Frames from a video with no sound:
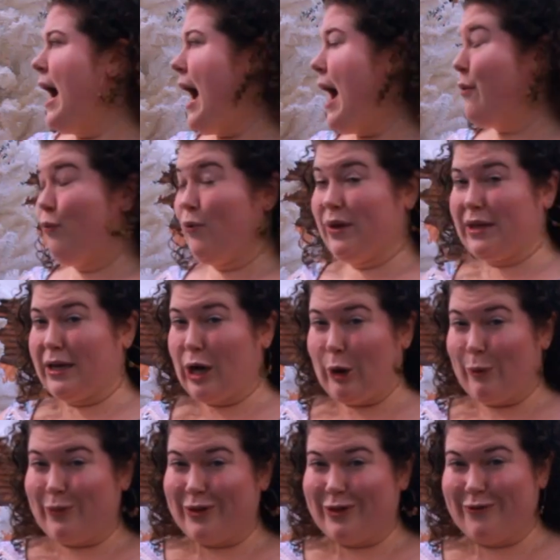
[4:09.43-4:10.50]
I really
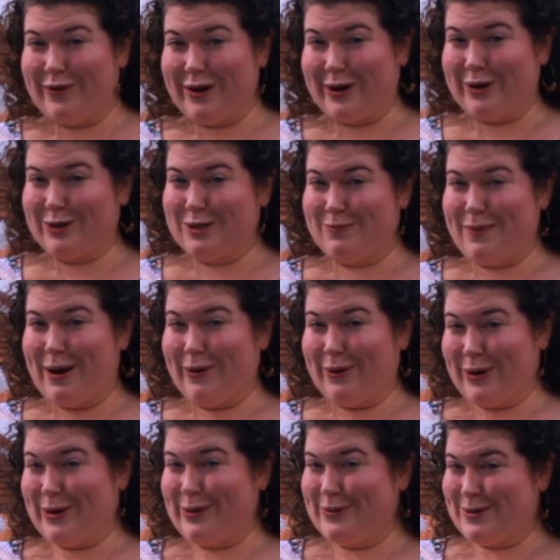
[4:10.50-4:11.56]
hope that the vinegar smell
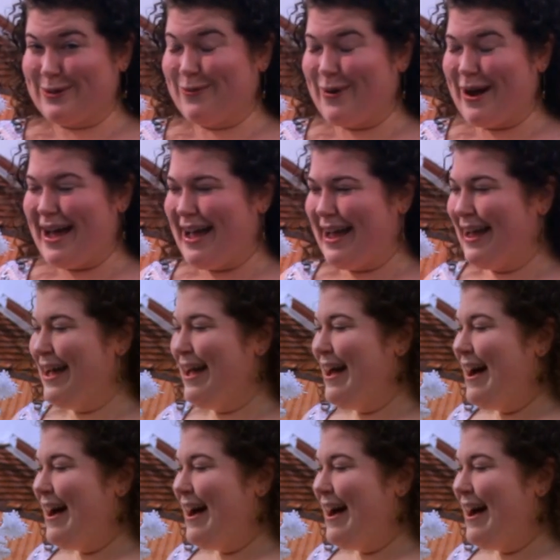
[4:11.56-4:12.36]
goes away.